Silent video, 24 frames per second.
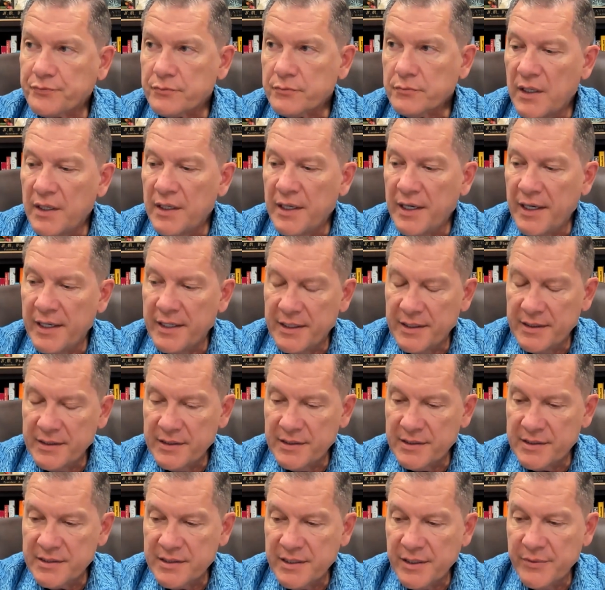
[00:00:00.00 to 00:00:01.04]
It had a
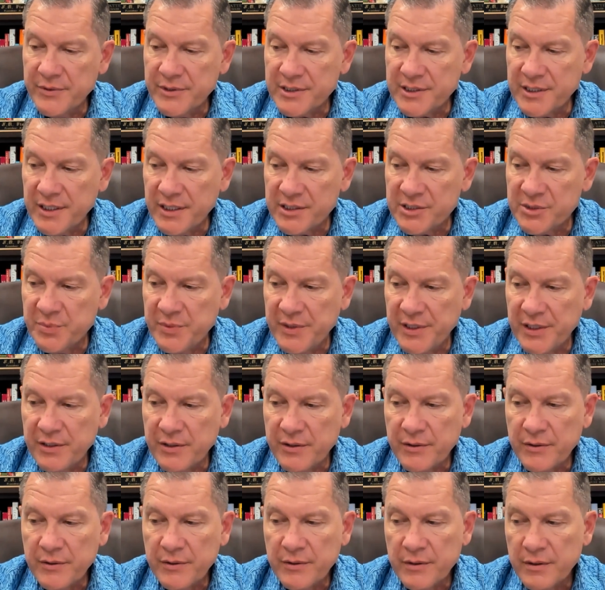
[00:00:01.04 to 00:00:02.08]
distinguished guest
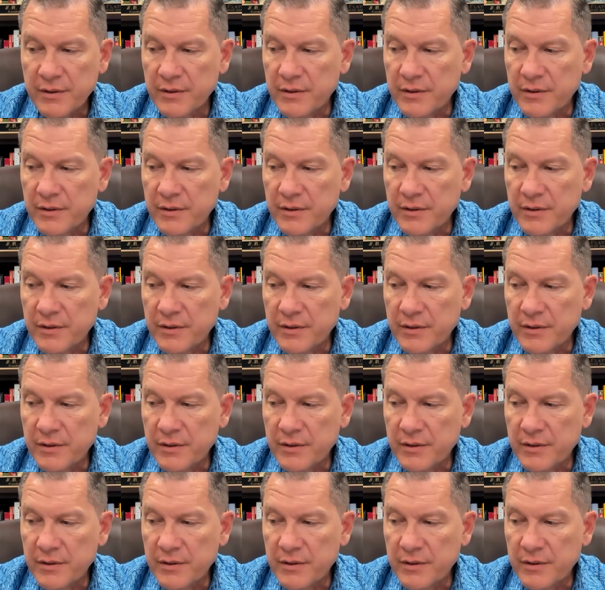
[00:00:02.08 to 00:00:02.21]
speaker